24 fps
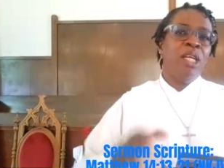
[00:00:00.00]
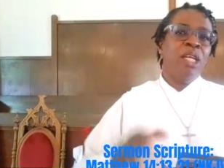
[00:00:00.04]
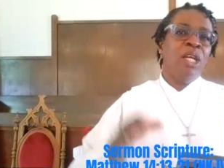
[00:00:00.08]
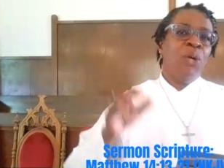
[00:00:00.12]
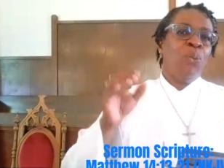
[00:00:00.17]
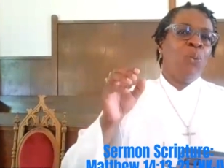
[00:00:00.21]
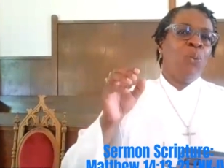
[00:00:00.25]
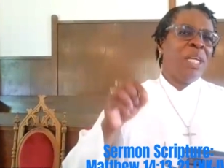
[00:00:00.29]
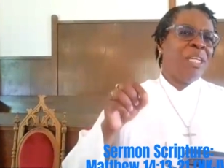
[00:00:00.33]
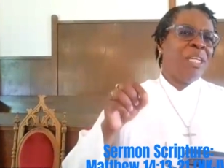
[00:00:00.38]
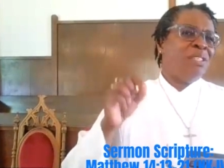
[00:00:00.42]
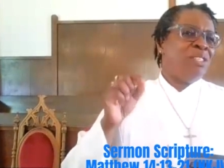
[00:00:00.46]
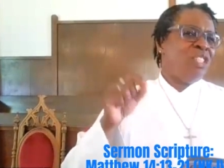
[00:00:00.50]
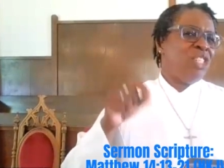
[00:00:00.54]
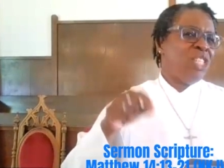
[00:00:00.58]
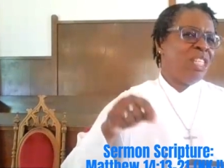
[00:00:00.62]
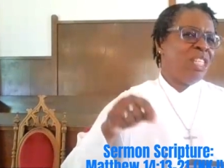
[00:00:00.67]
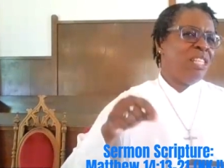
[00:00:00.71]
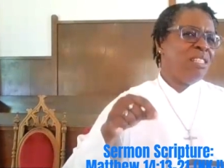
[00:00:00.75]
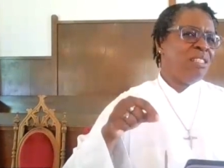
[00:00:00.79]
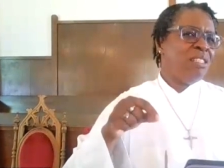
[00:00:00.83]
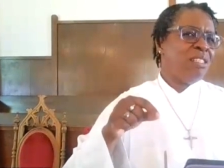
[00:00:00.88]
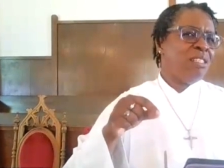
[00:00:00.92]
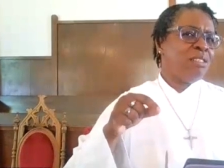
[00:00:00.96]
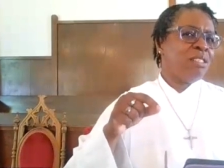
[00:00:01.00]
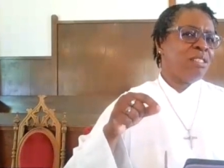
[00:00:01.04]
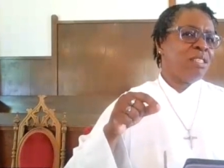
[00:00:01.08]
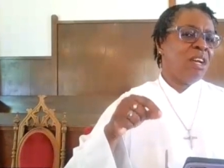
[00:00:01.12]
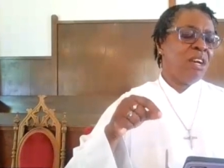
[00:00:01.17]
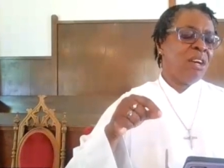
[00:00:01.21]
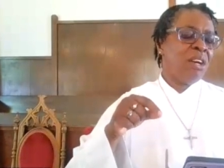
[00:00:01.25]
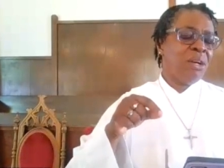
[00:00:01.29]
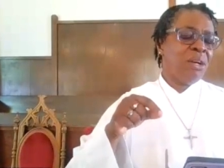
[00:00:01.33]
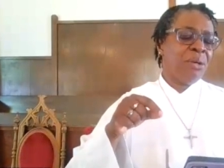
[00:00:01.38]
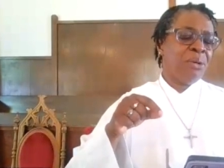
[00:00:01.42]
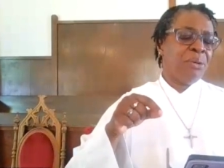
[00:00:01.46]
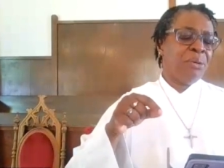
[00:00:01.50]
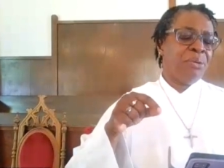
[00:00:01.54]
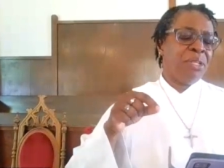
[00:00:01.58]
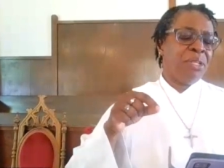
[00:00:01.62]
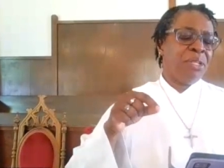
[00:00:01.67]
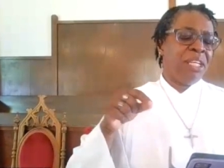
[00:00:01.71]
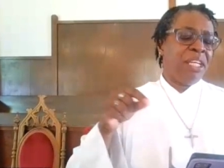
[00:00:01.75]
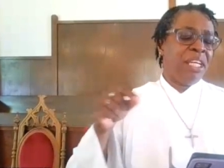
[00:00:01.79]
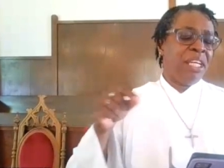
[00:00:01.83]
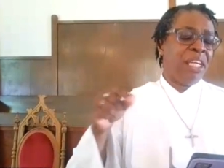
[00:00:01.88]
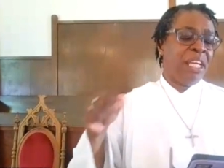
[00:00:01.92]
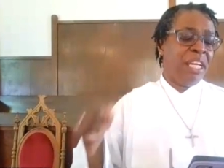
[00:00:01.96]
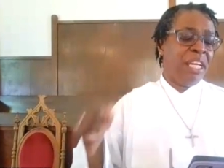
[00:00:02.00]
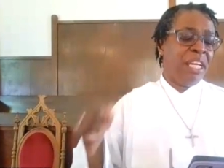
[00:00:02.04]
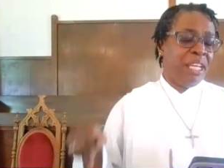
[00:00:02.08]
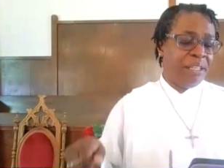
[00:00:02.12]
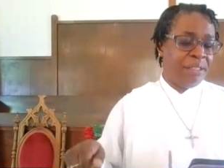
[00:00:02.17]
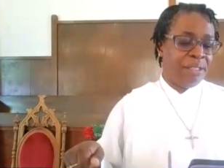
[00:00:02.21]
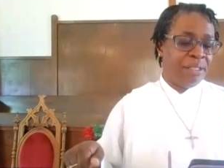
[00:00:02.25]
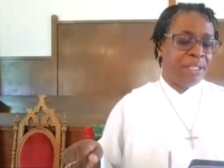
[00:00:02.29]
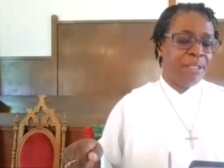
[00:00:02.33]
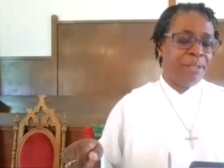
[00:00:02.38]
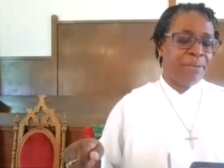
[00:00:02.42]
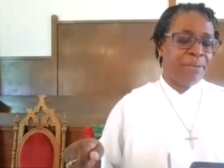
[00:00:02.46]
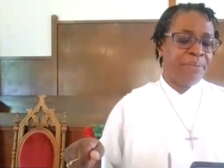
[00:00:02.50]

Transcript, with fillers: When Jesus heard it,